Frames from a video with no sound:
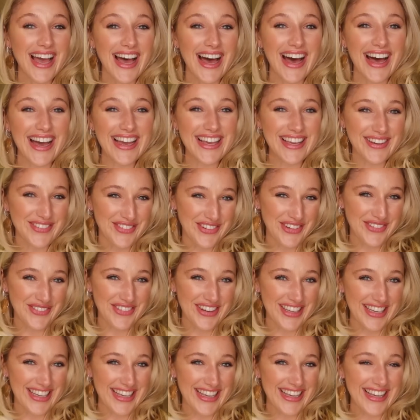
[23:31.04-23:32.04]
Hi
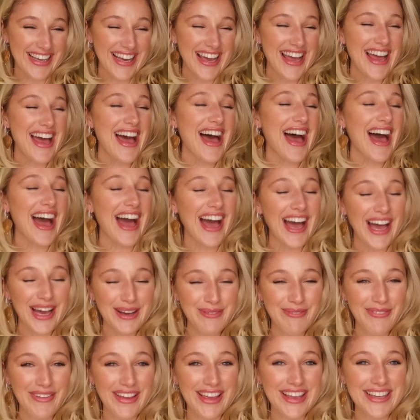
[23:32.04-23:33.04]
everybody,
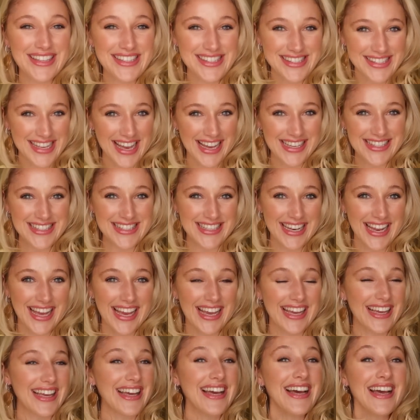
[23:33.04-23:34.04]
happy
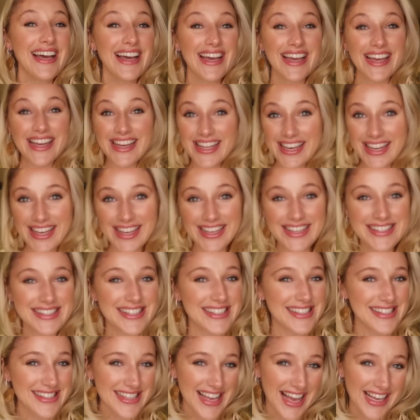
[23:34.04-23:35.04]
Saturday. It is
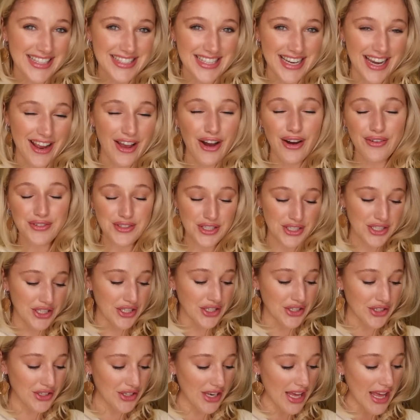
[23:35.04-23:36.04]
Saturday
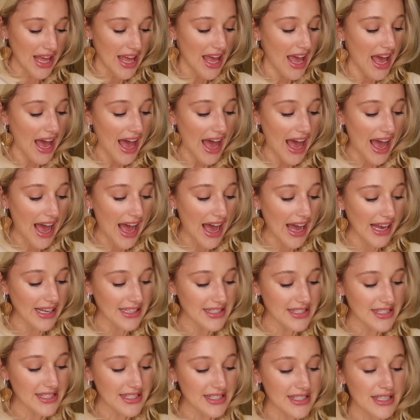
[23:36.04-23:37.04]
afternoon
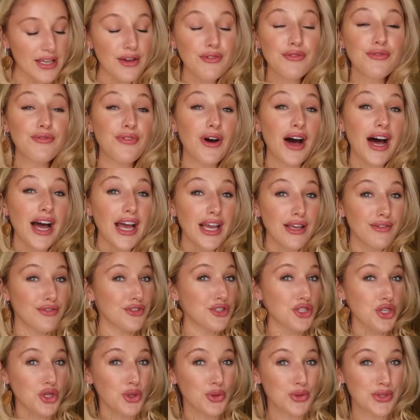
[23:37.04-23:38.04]
at
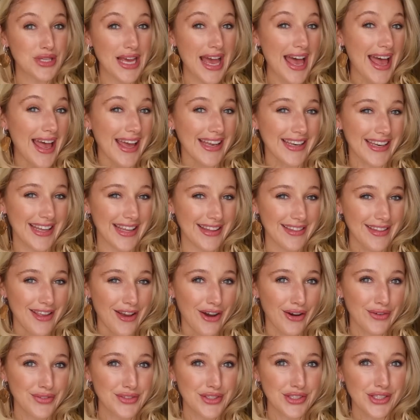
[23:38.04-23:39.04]
5 to 10 in the
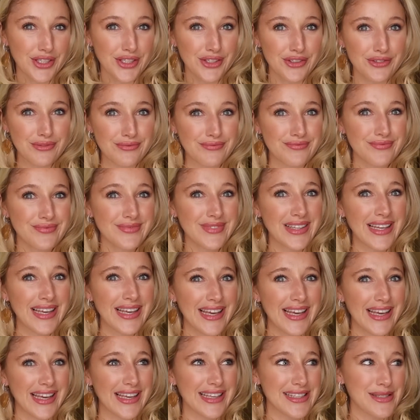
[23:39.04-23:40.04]
afternoon.
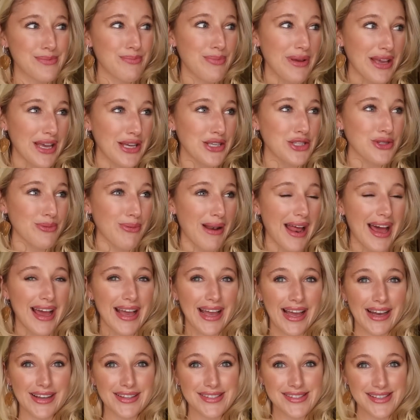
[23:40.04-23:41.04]
It's pitch
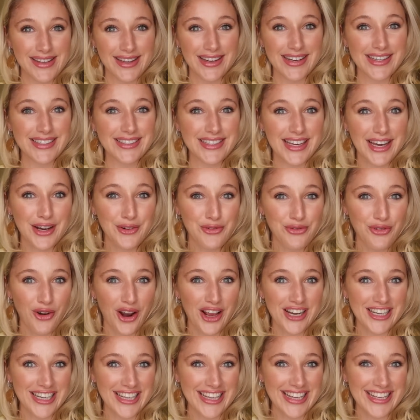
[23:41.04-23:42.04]
black outside. How
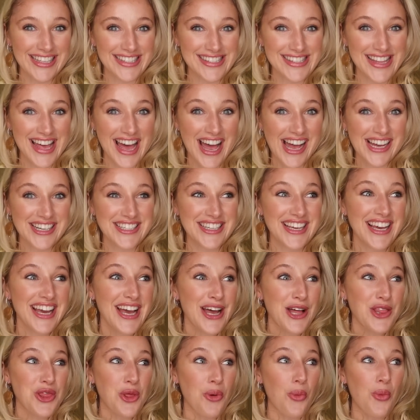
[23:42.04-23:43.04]
frightening is that?
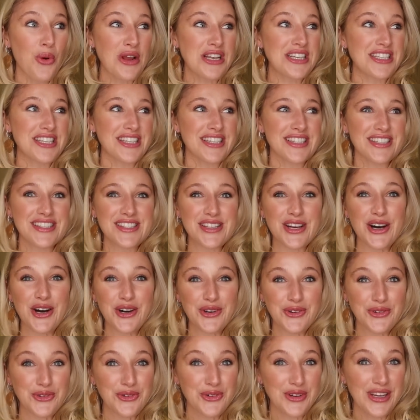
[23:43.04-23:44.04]
The winters
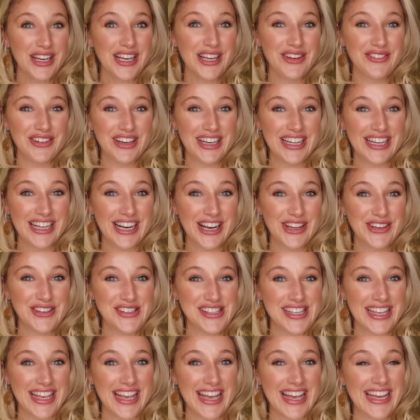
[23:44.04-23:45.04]
are really, really
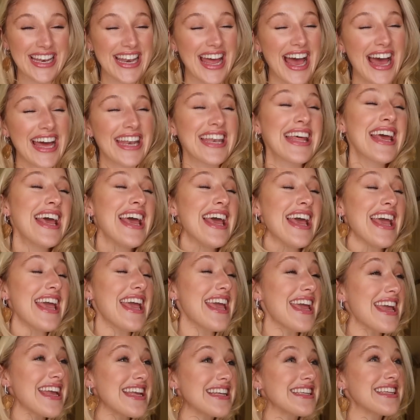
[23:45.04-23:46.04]
closing in, and
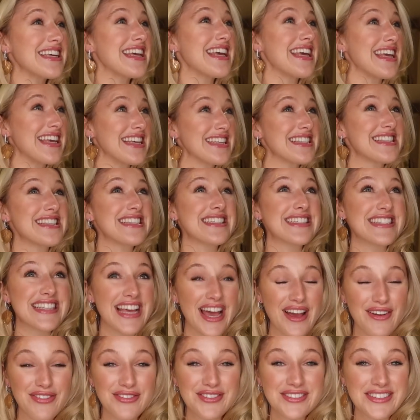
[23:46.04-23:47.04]
it is
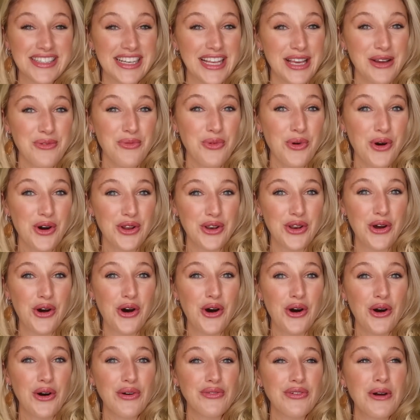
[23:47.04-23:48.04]
definitely one
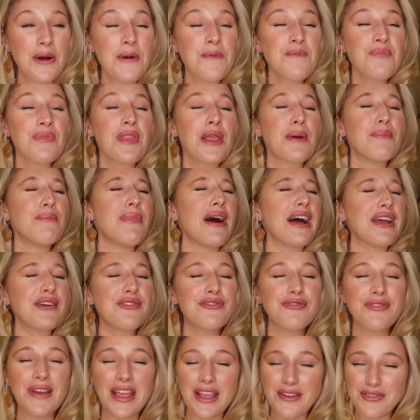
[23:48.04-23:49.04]
of my
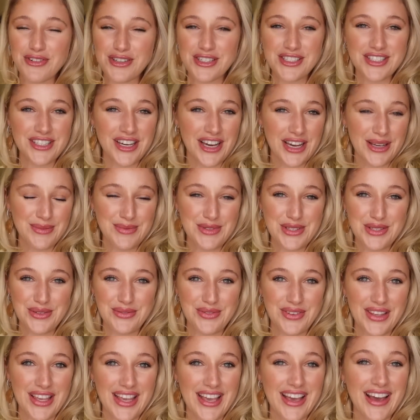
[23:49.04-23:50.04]
favourite times
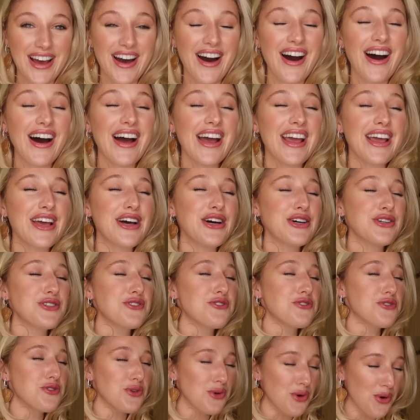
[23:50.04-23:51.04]
of year. I
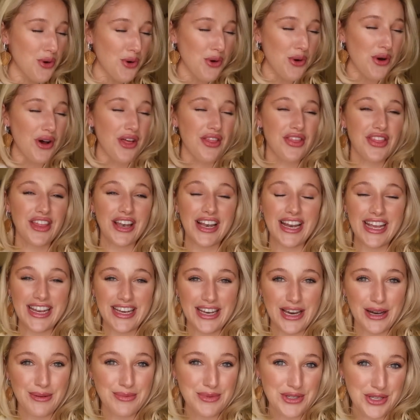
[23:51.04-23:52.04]
adore the
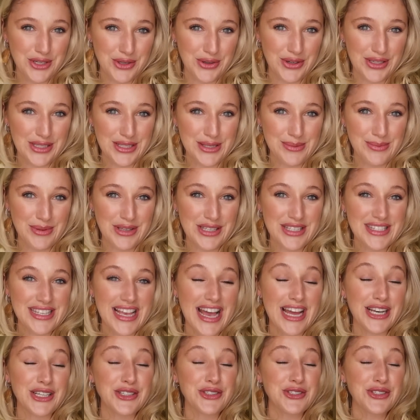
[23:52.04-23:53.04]
lead up to Christmas,
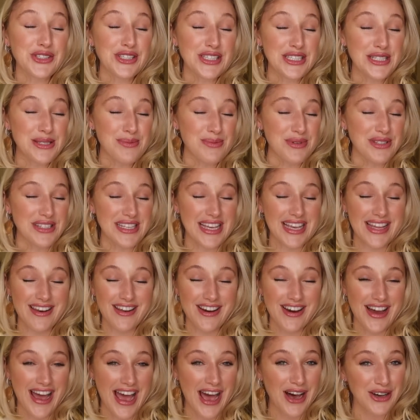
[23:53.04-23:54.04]
and Christmas in
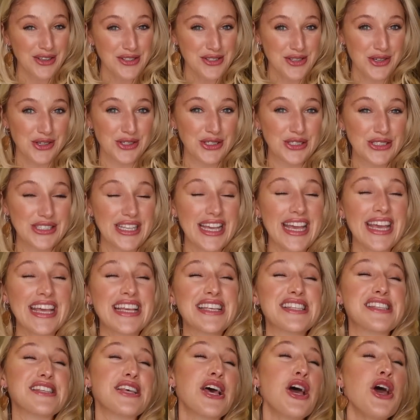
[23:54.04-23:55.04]
our household
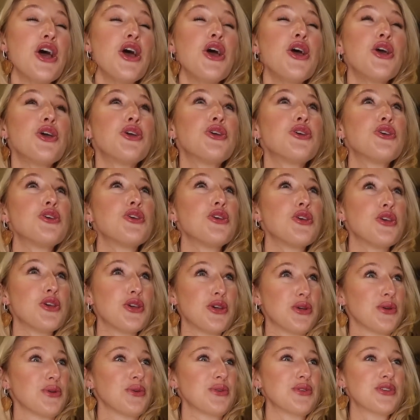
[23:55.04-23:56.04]
is
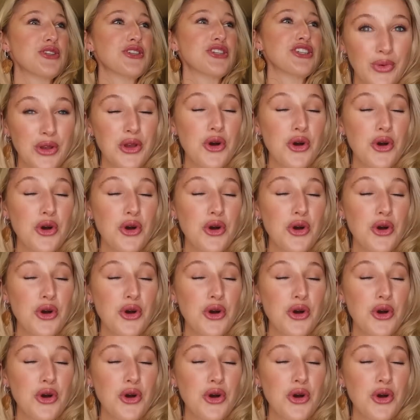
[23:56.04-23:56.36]
huge.